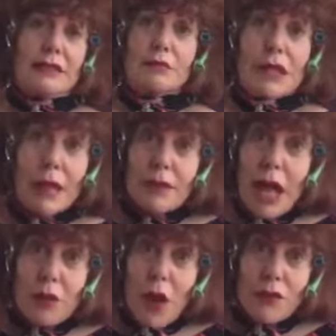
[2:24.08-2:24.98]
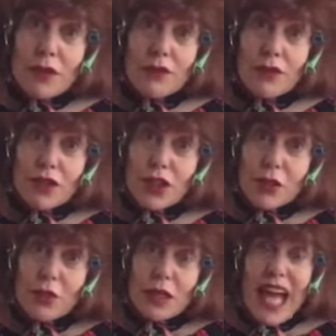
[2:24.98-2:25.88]
But I'm not worried for you.
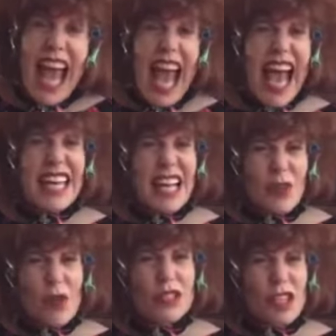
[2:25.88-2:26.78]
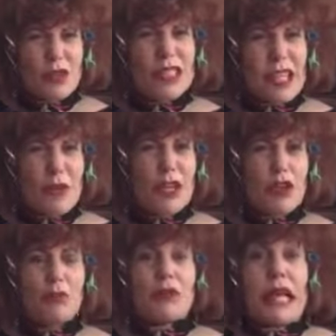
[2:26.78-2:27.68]
And I also see where you
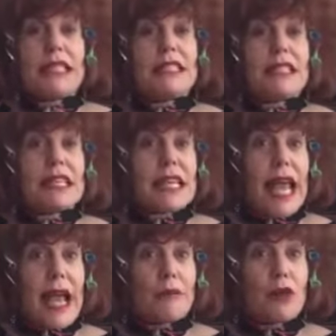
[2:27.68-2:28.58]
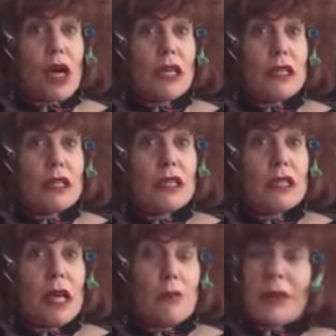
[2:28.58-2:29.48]
play to the camera,
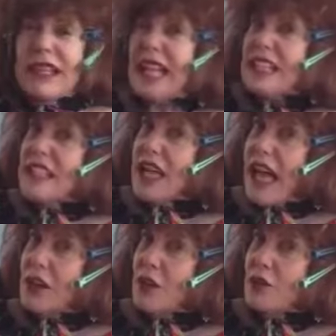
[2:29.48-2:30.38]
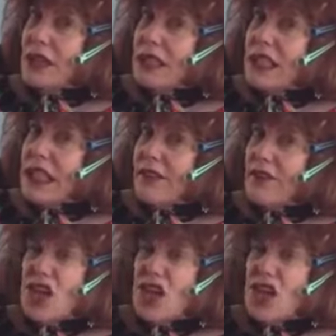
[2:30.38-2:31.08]
but that's not how you really live.